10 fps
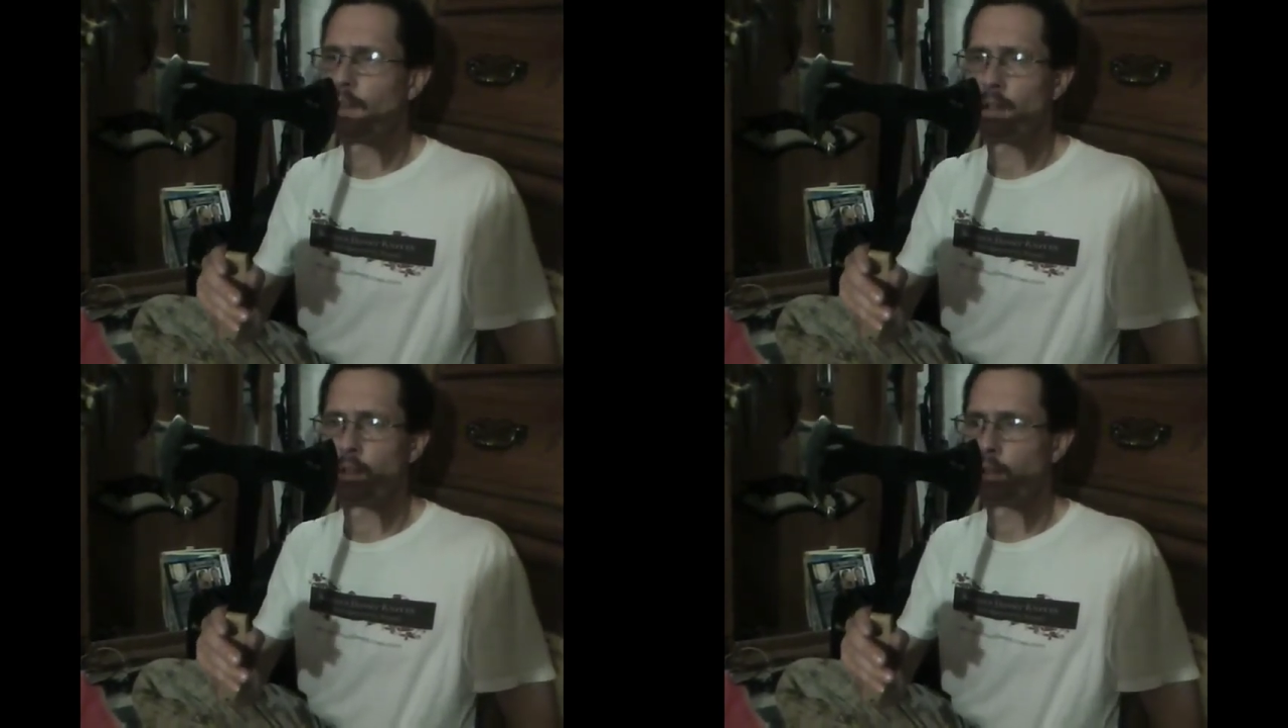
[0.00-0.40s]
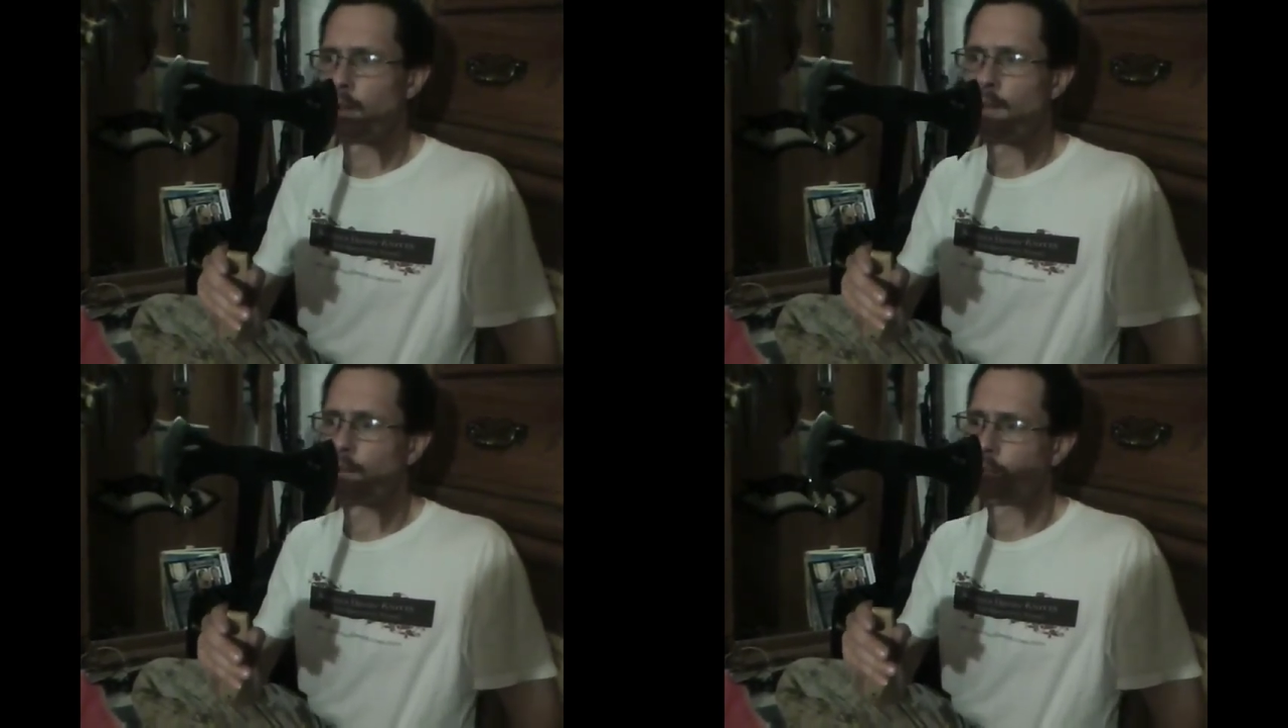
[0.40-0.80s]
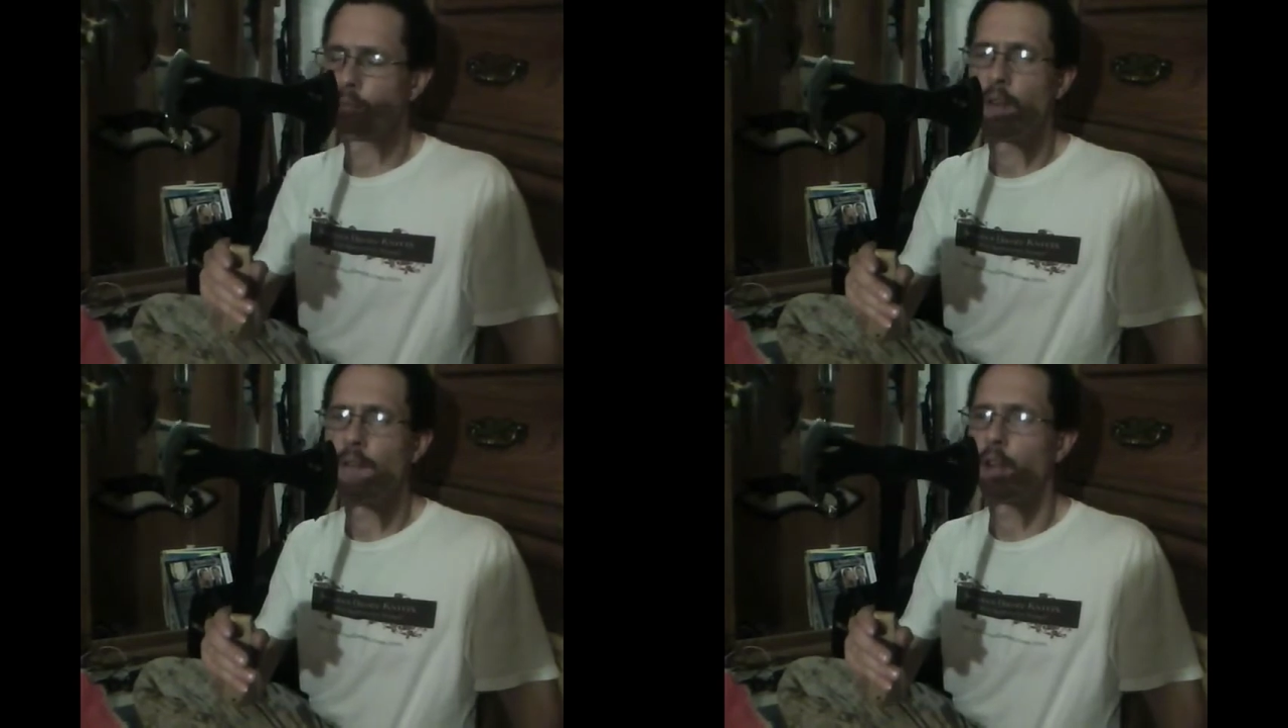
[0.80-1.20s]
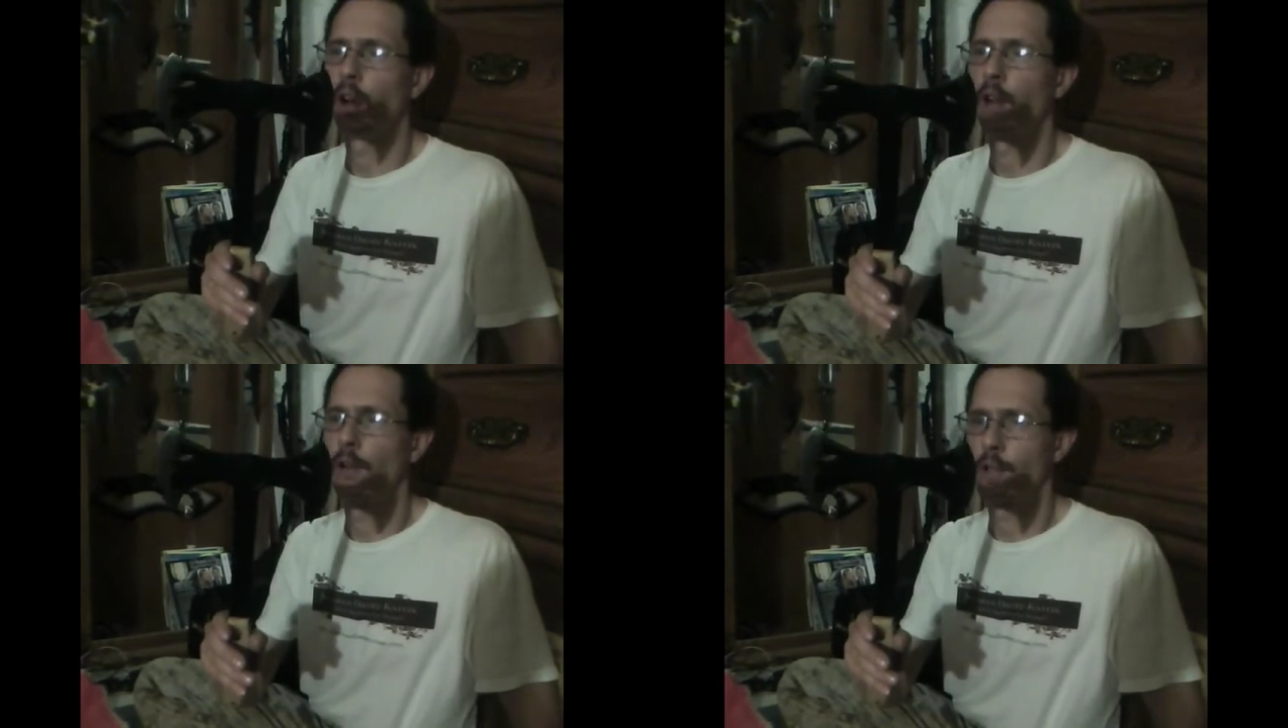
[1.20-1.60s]
to
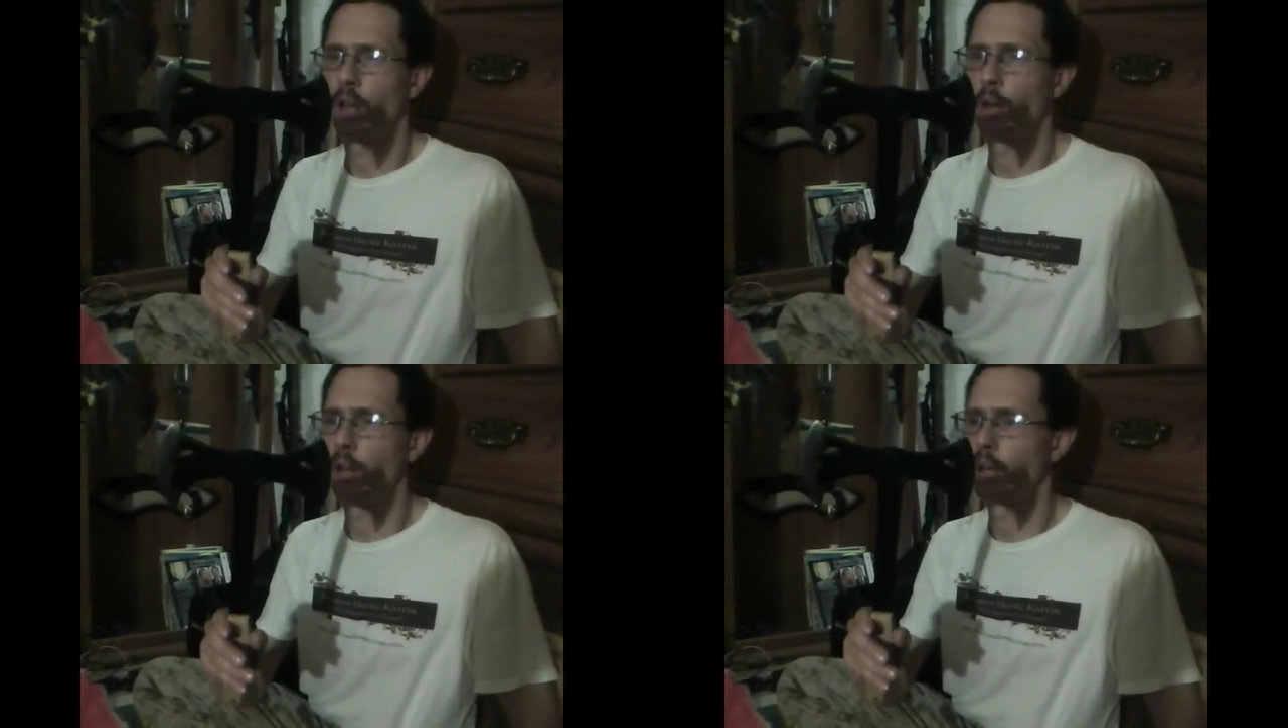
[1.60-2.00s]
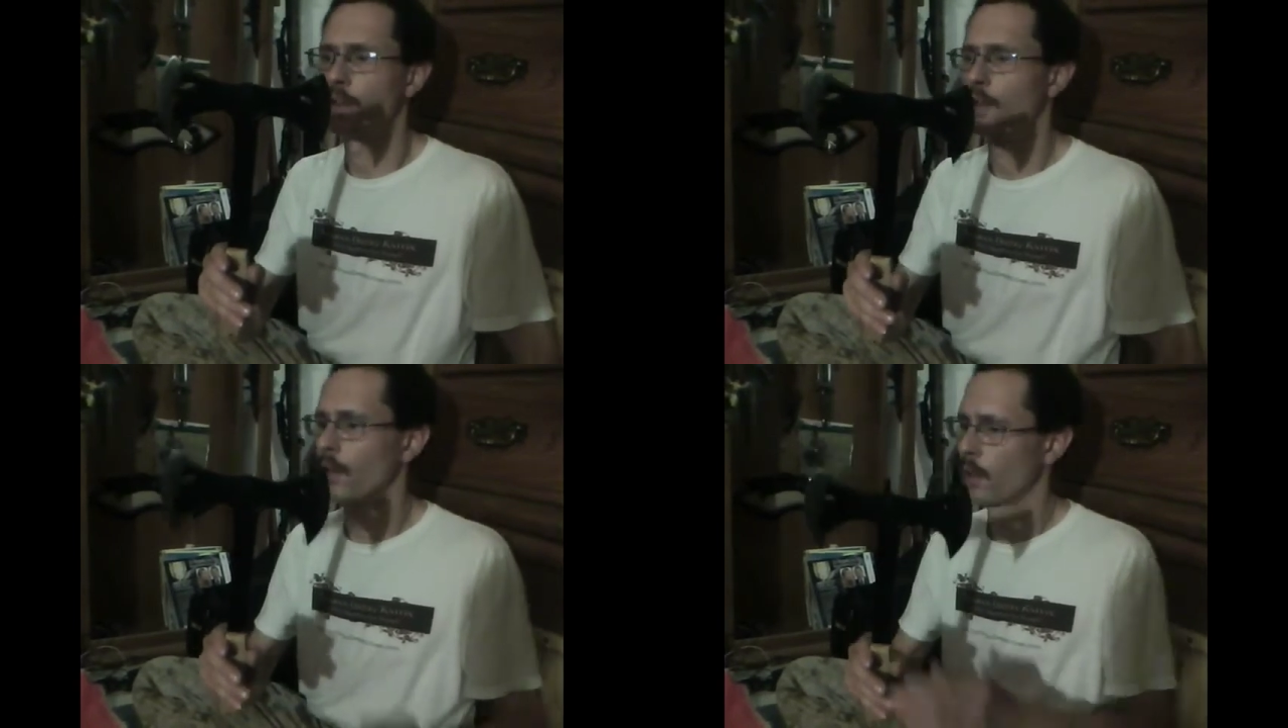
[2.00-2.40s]
$50 nowadays.